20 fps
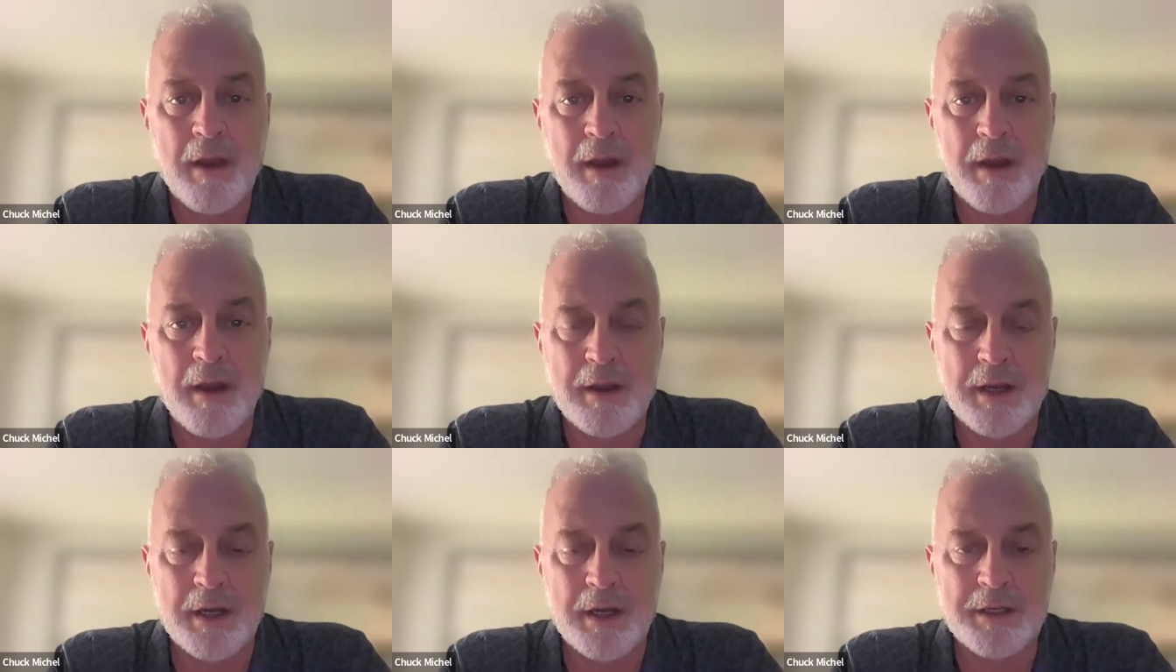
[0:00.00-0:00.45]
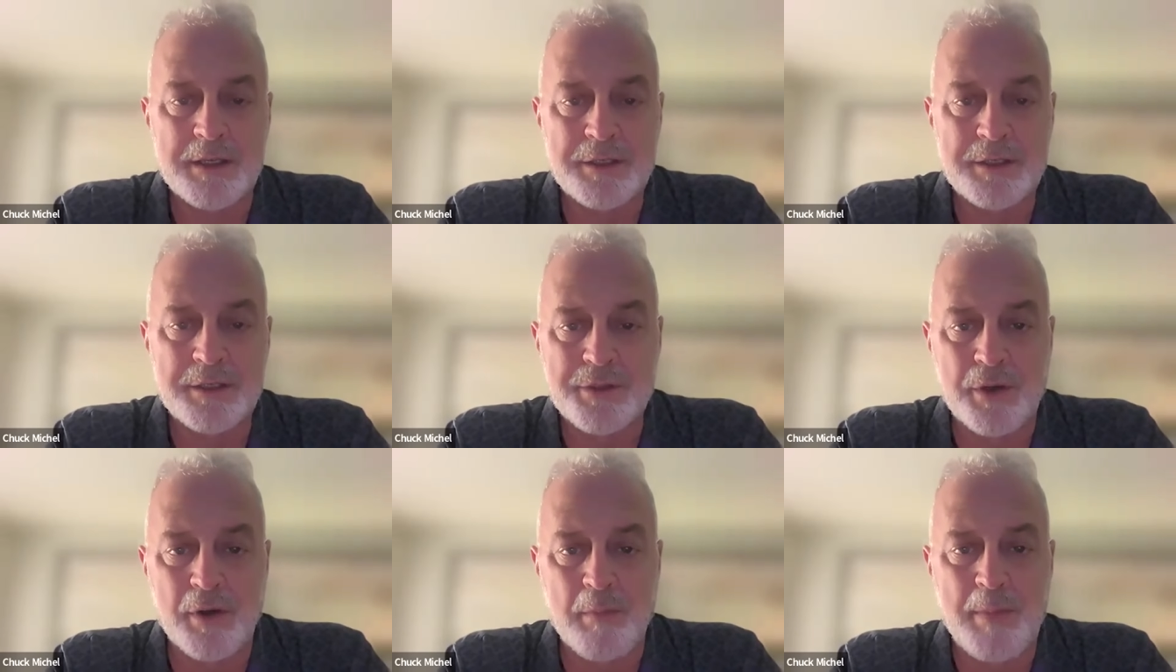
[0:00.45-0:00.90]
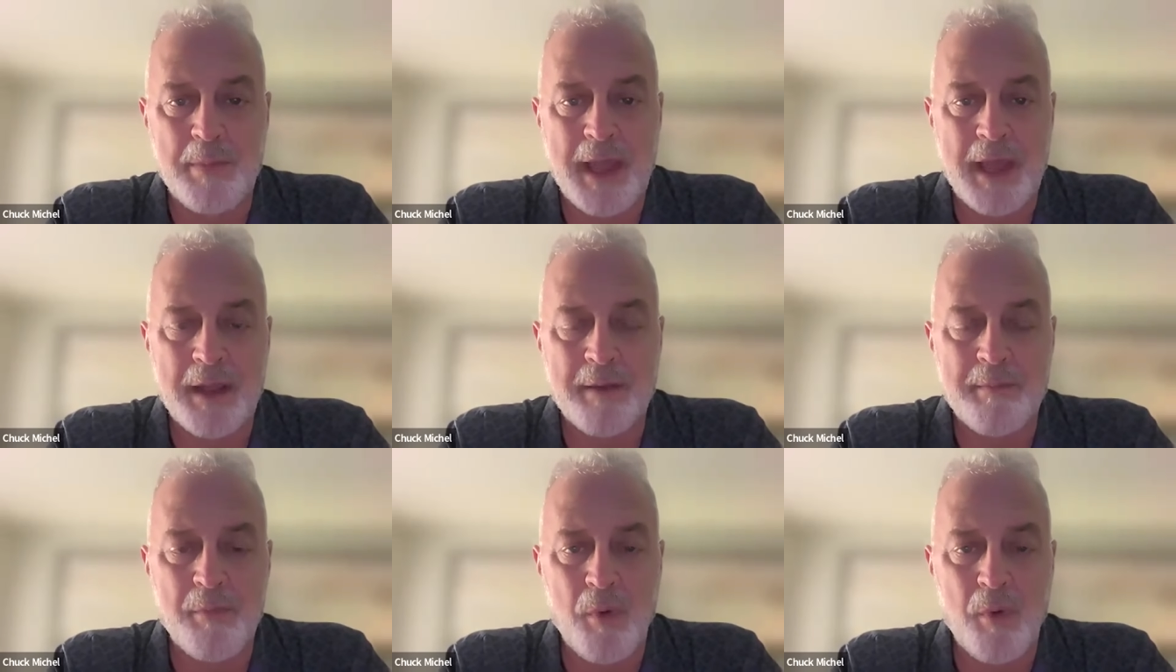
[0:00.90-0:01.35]
uh, gun control
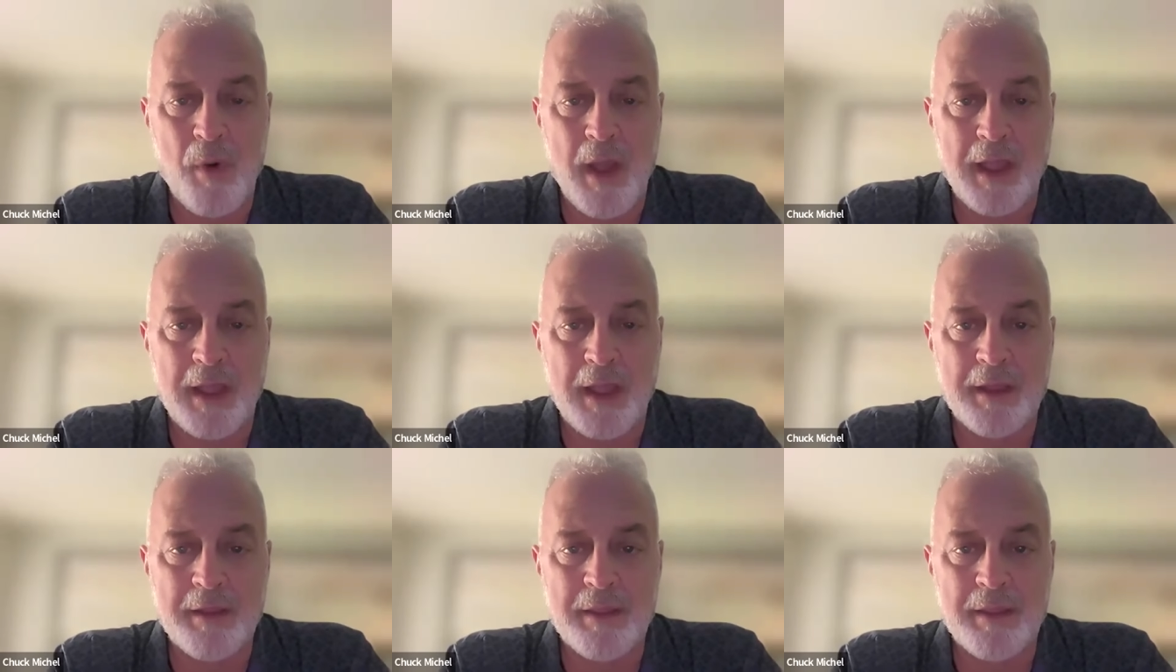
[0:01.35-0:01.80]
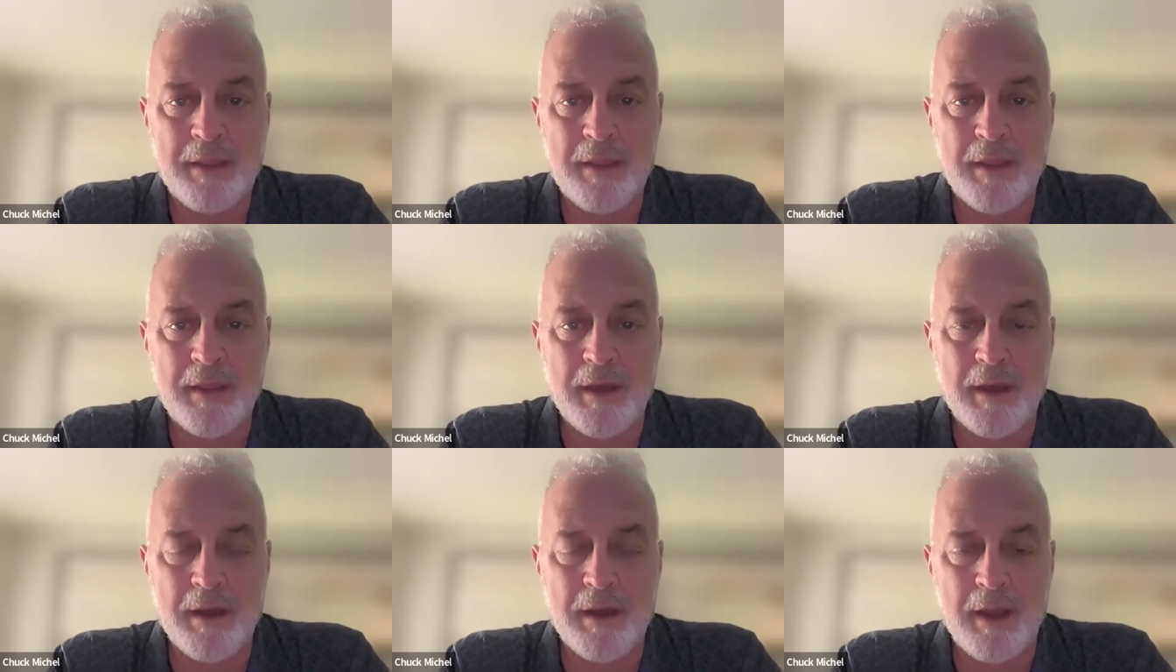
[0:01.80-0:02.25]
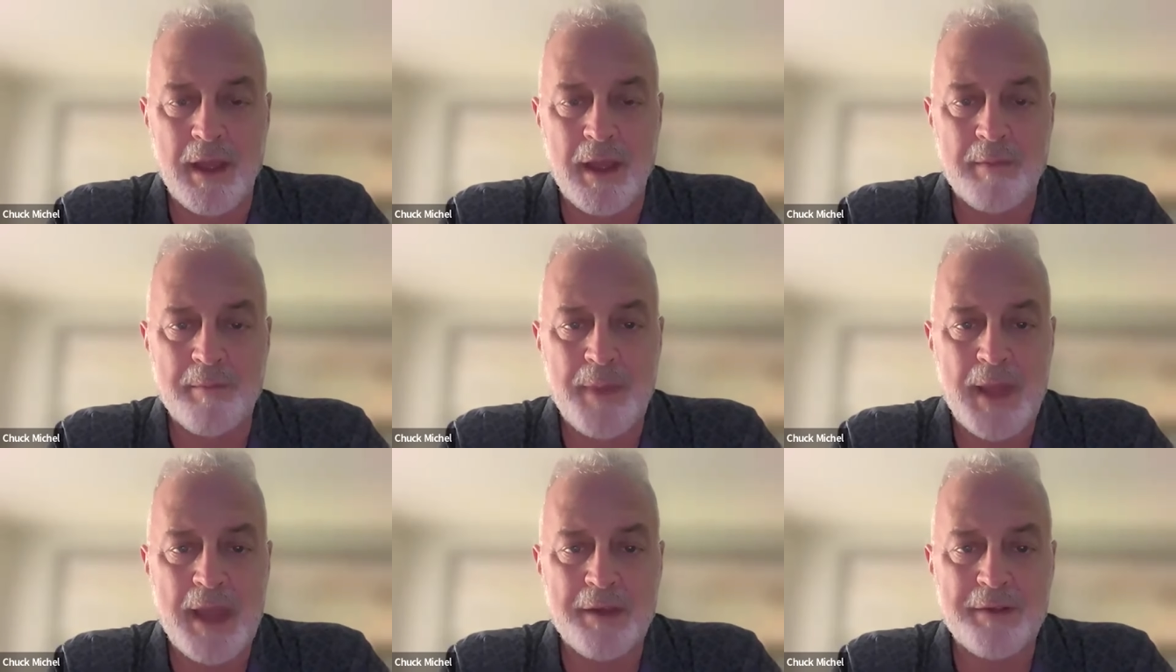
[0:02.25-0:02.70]
bandwagon uh,
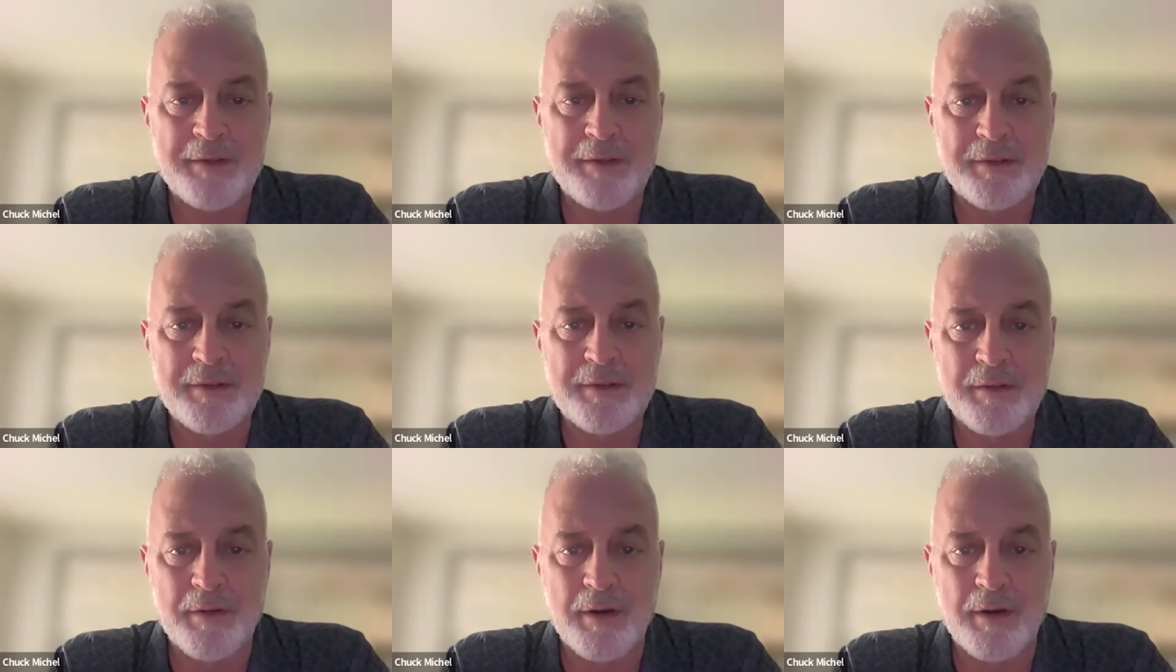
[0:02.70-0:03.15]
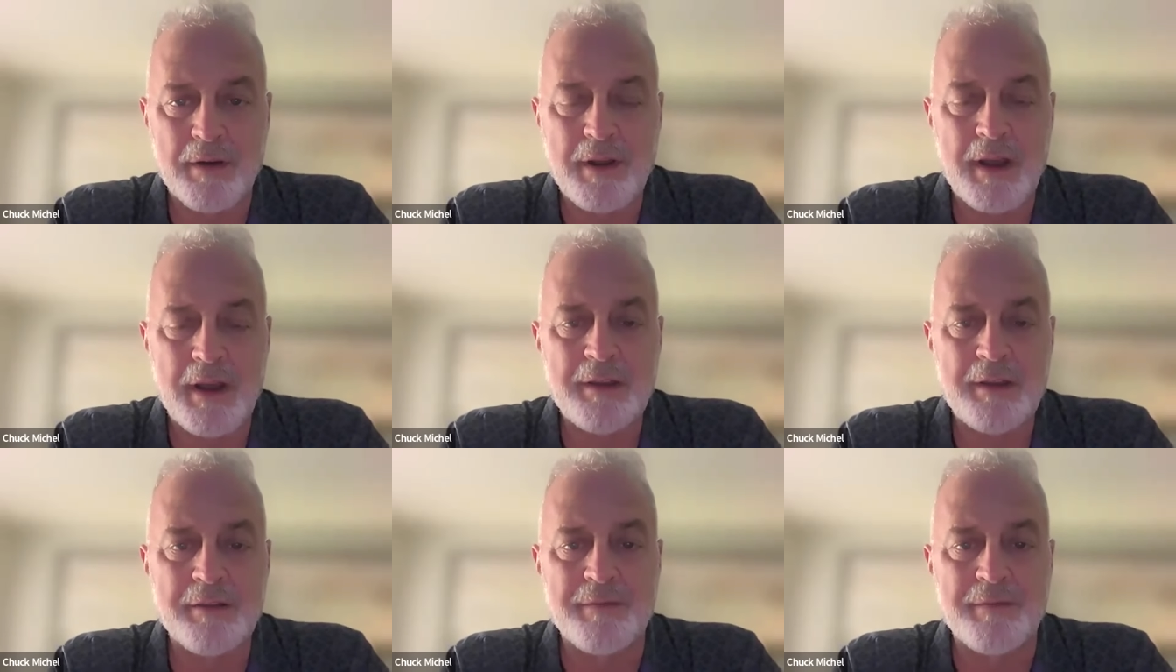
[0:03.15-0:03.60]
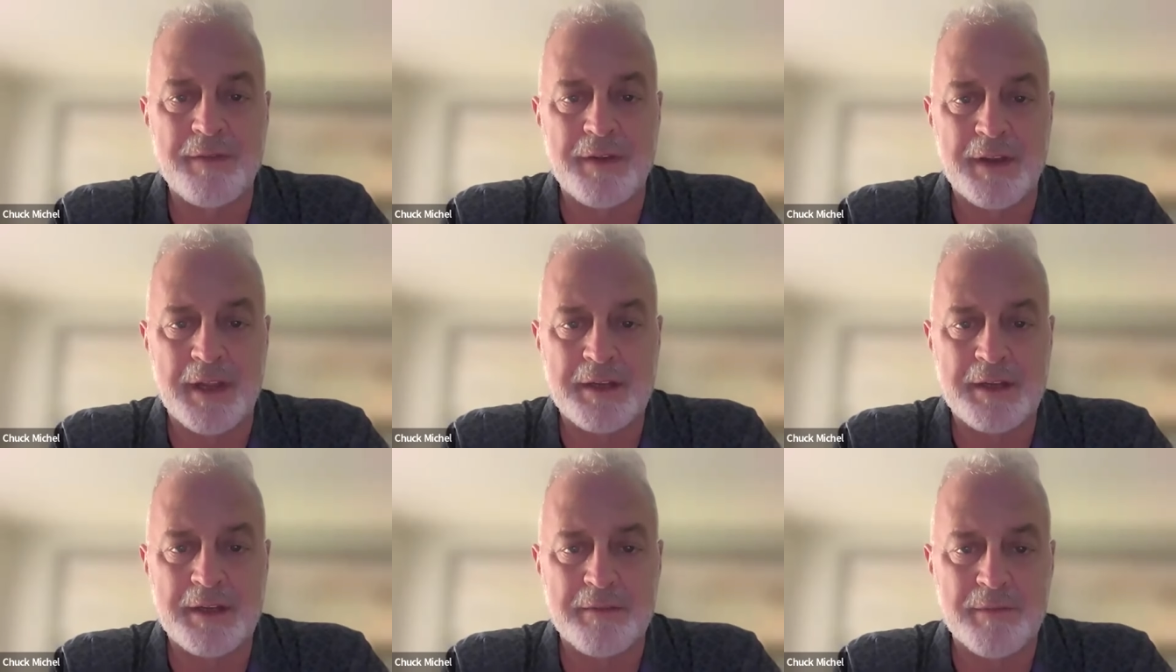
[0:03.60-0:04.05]
and pass all kinds of
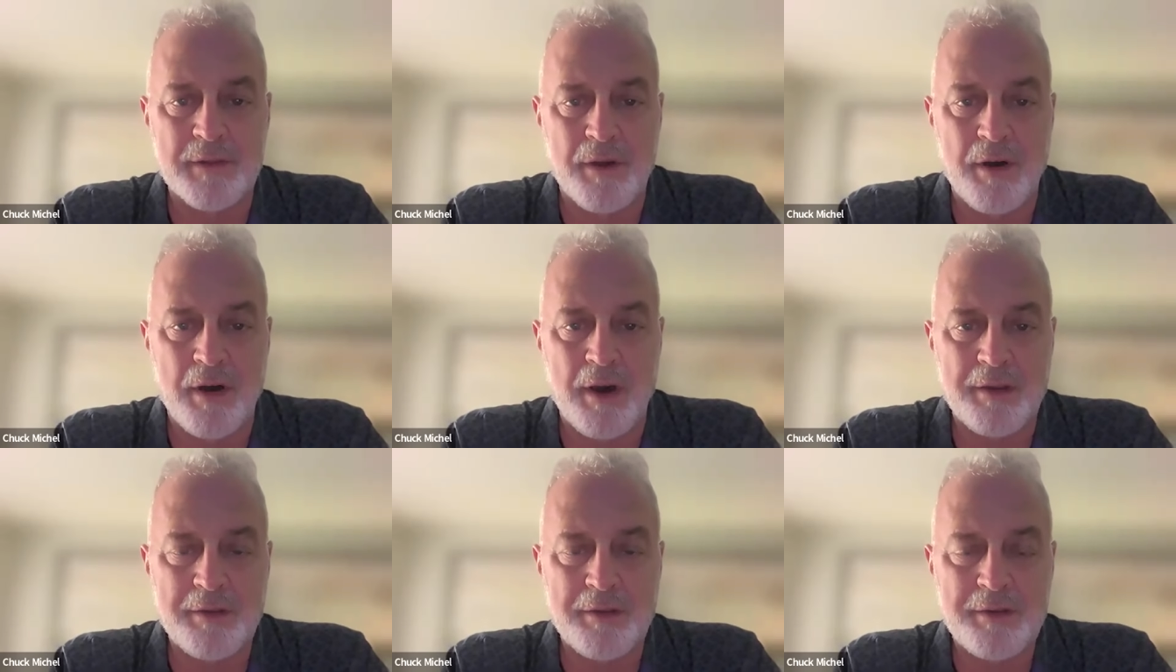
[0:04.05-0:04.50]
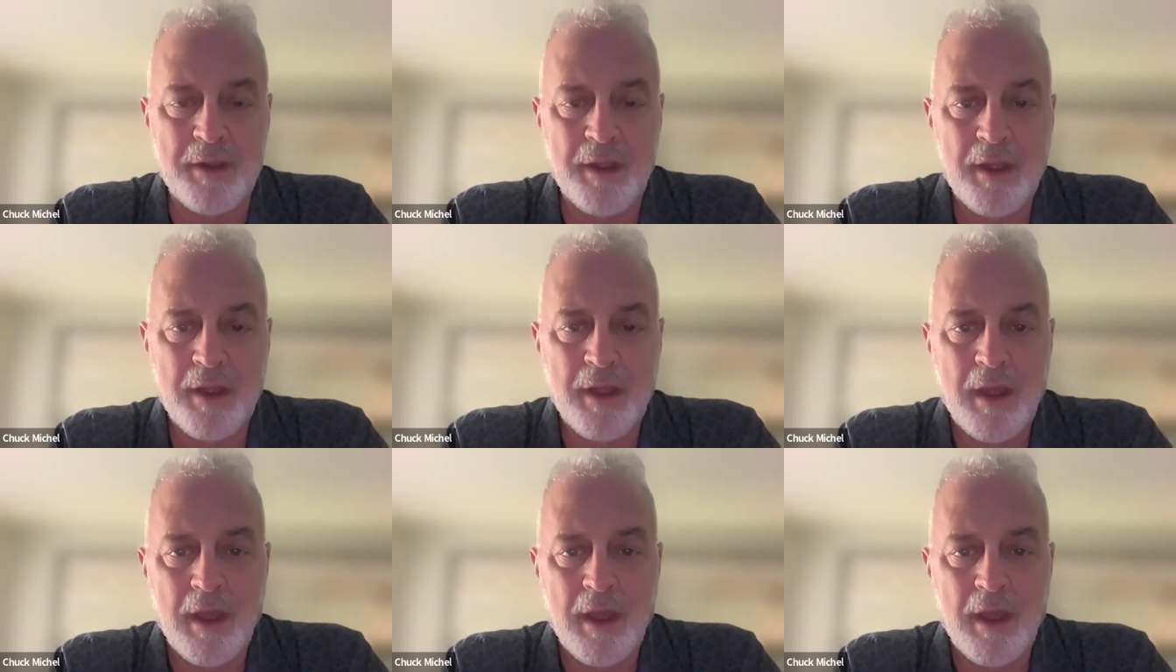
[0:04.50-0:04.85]
vindictive laws,